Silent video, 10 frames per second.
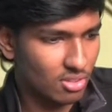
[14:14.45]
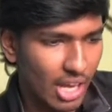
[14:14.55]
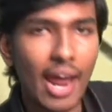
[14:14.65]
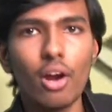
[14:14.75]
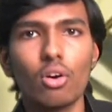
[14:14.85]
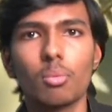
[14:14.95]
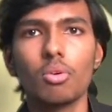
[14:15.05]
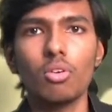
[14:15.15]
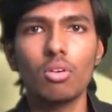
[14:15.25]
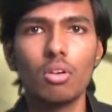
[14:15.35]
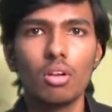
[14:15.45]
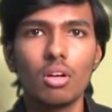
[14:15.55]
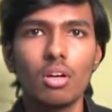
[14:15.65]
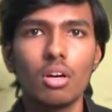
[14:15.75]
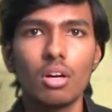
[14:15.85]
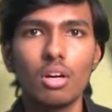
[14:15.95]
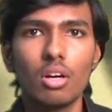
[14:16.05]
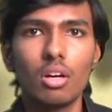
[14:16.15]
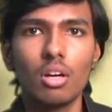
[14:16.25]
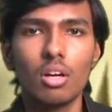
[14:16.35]
terrible.
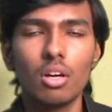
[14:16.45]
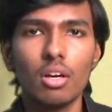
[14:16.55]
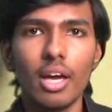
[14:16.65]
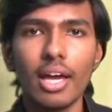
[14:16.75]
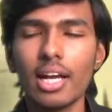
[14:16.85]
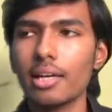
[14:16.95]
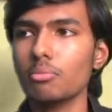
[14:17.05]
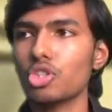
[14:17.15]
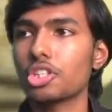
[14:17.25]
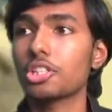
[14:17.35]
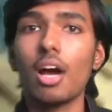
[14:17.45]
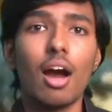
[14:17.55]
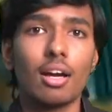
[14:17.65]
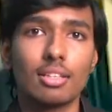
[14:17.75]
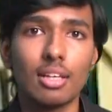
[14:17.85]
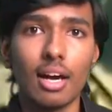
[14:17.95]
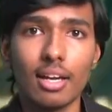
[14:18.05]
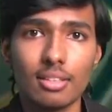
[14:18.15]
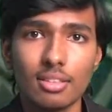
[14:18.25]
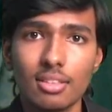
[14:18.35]
And I am shocked,
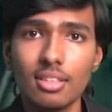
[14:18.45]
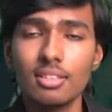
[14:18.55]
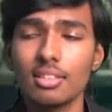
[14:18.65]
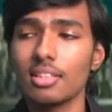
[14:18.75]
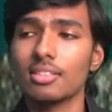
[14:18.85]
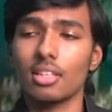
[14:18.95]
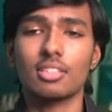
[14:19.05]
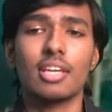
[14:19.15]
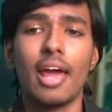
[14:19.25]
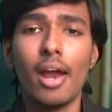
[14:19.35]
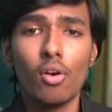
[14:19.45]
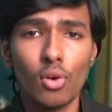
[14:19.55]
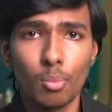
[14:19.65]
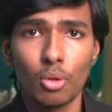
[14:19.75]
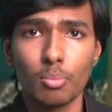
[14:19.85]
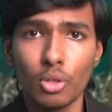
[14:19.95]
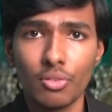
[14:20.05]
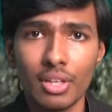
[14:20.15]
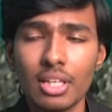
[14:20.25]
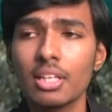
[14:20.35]
guys. This is a terrible
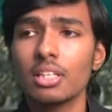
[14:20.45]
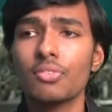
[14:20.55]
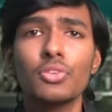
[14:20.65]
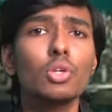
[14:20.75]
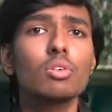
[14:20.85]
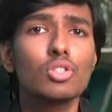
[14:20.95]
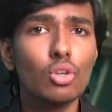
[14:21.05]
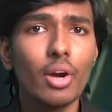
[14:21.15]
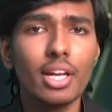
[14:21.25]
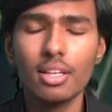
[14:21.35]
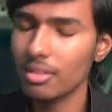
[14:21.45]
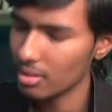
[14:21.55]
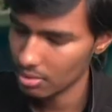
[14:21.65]
movie. If you enjoyed it,